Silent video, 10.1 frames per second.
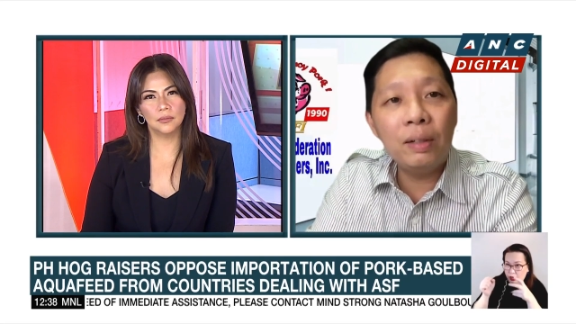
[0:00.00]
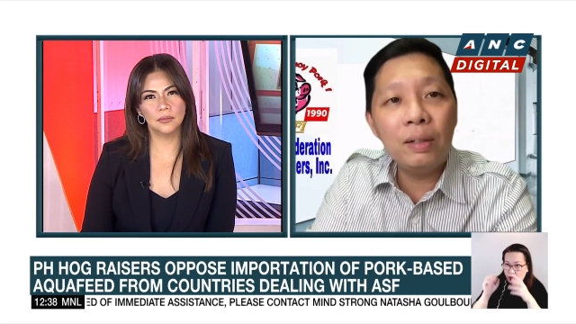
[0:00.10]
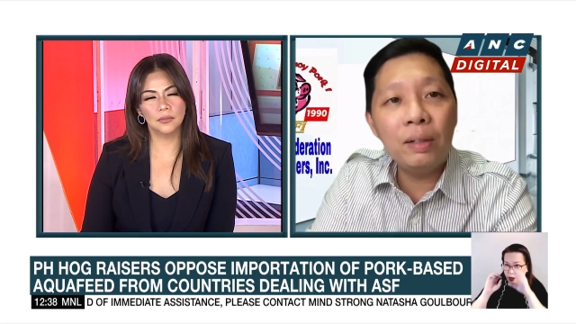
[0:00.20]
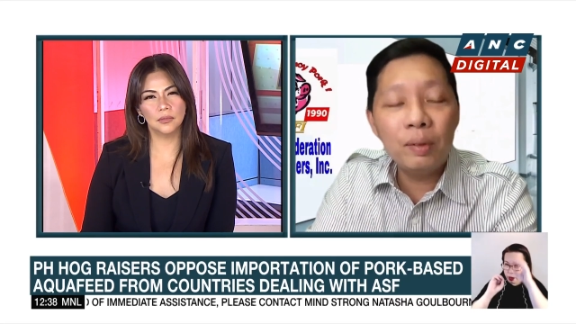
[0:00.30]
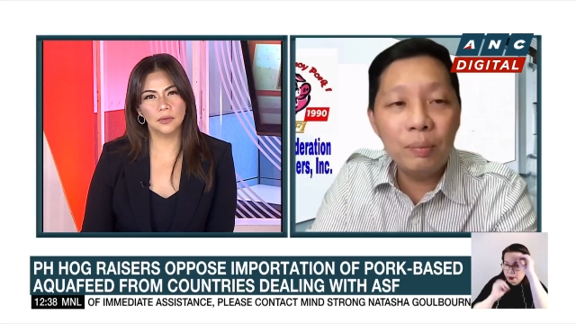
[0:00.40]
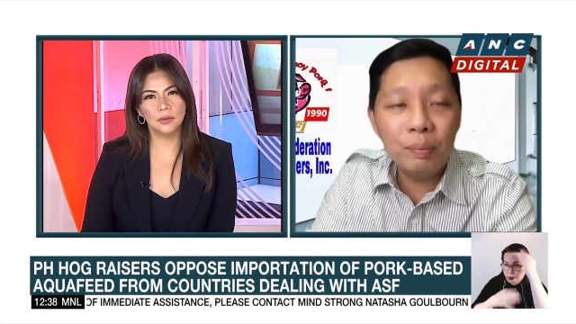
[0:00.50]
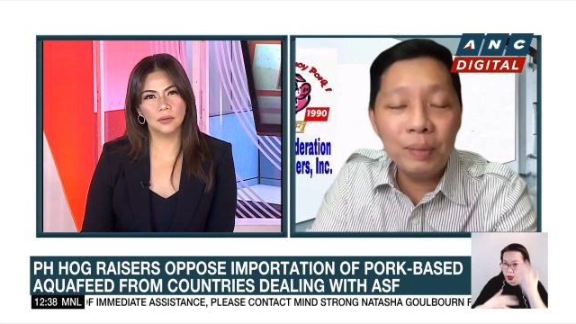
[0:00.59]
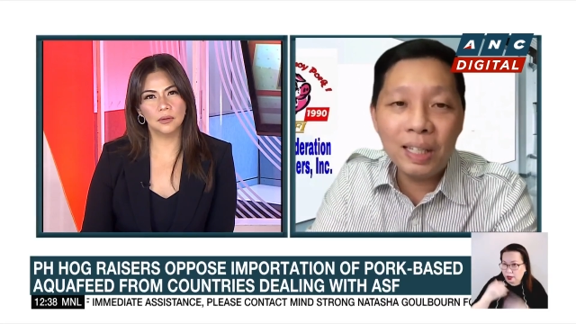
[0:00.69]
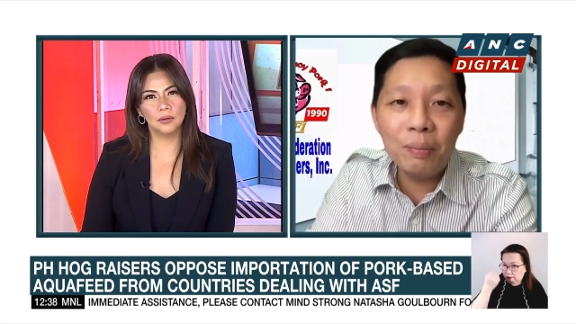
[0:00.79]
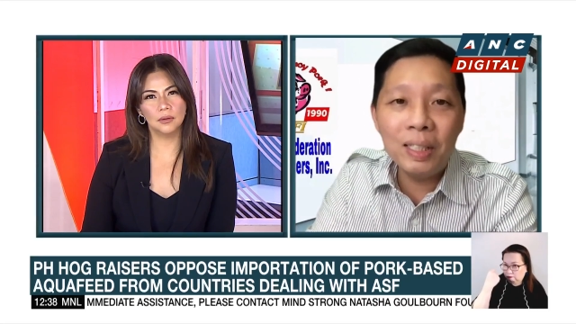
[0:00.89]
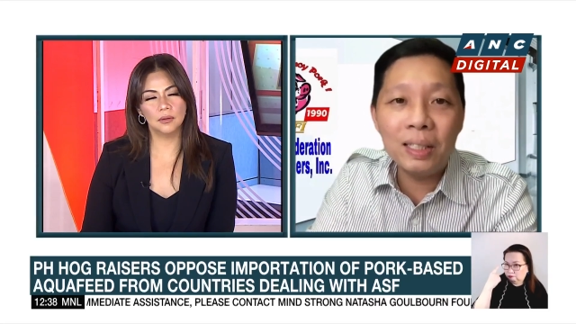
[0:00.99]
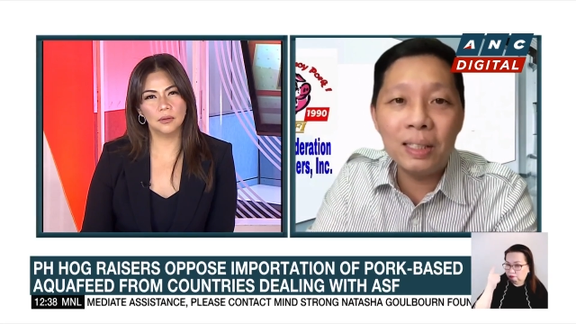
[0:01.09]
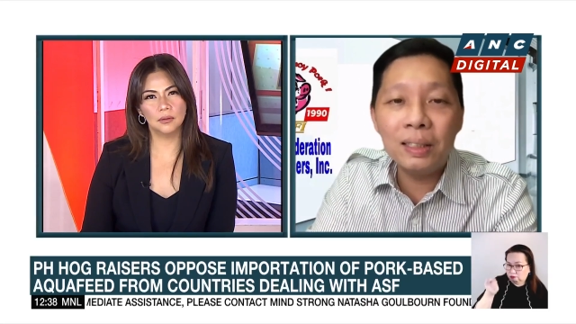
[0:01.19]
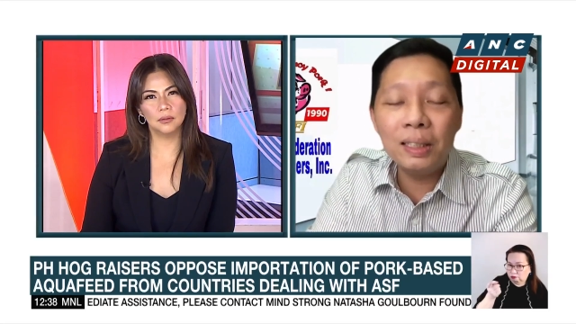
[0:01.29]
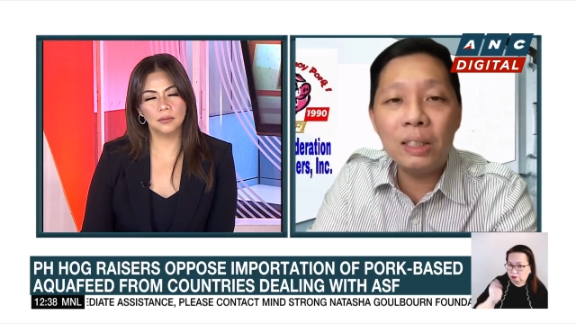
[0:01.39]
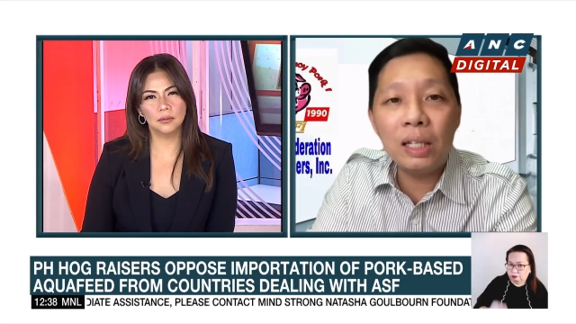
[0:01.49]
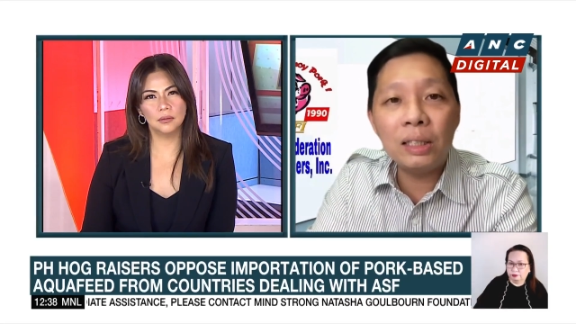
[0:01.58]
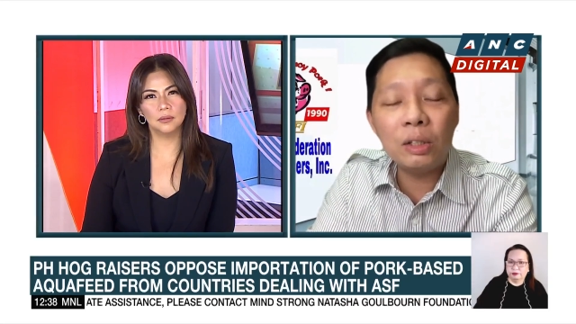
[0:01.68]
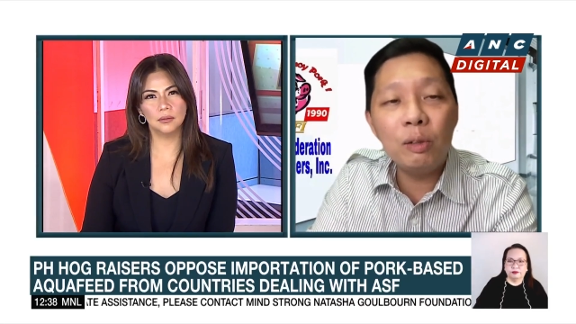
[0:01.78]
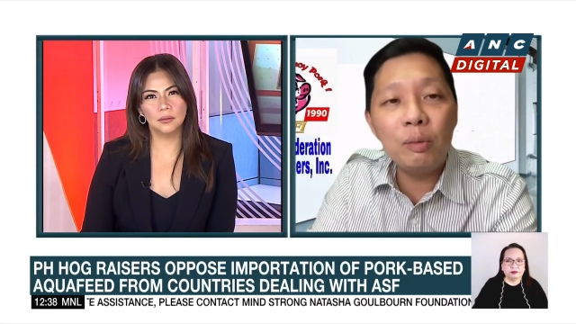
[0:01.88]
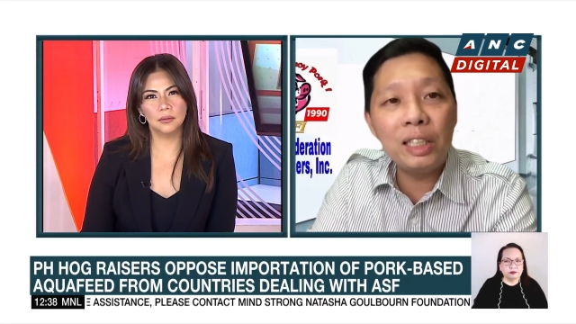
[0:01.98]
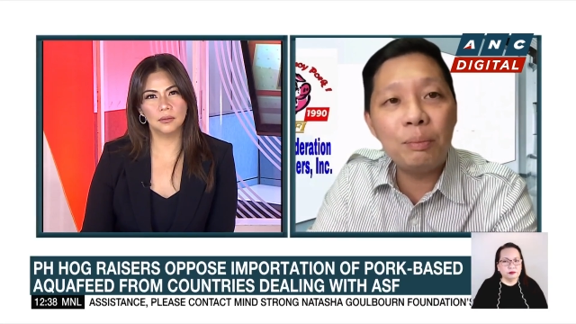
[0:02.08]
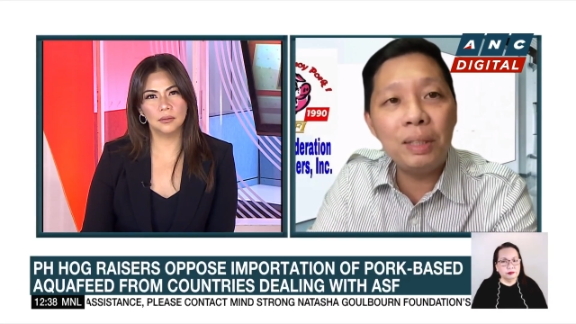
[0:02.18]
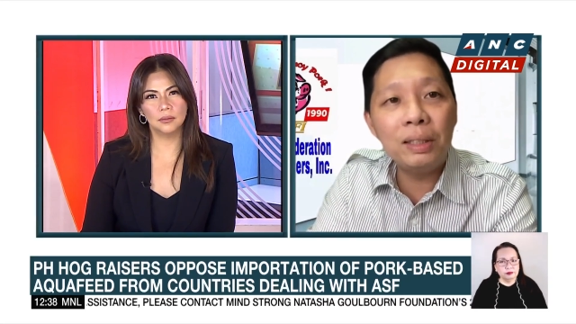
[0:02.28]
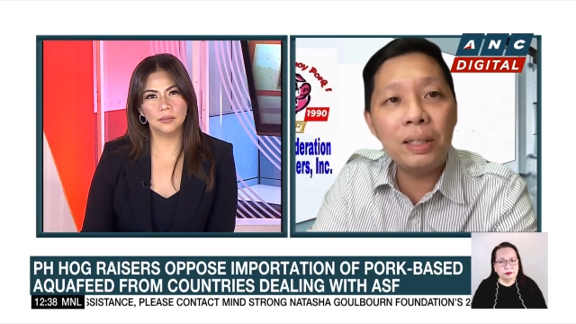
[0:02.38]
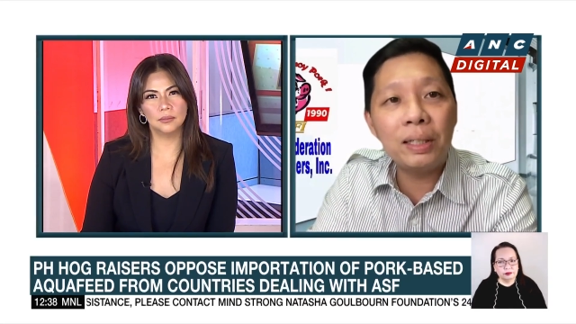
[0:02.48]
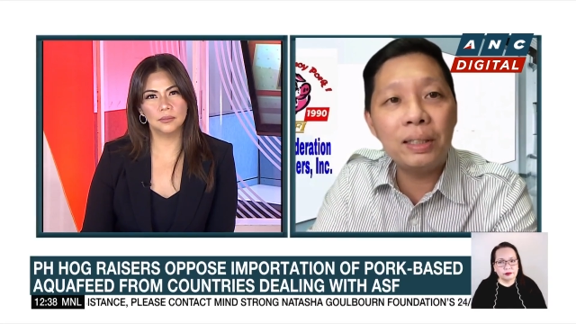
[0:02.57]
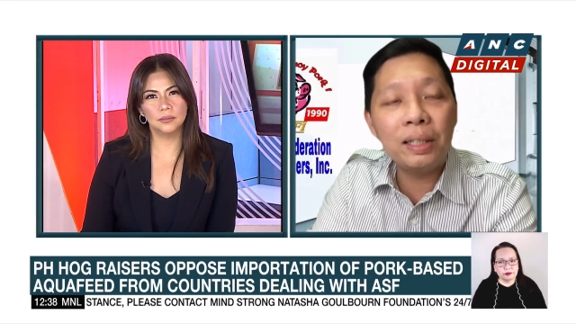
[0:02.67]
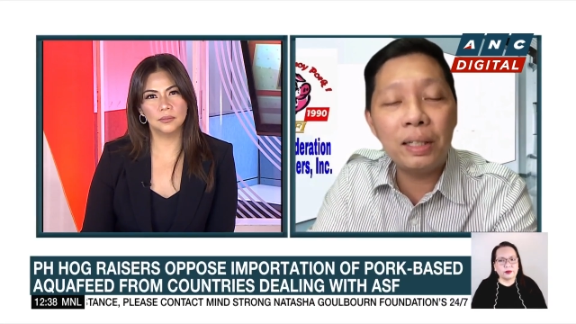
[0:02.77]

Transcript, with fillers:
Speaker 1: Ms. Carmina, this has always been their